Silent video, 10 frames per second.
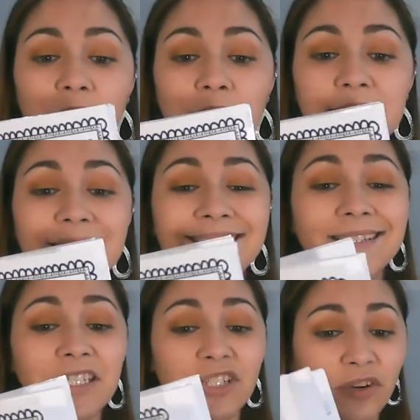This is
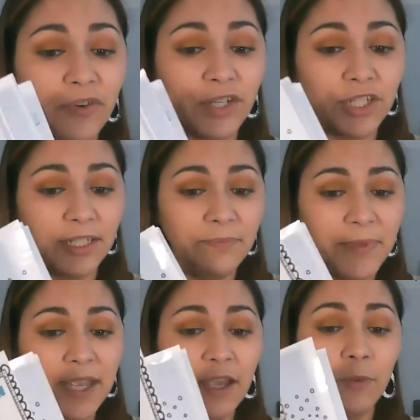the teacher version,
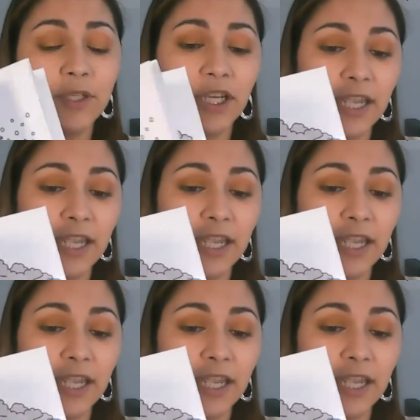which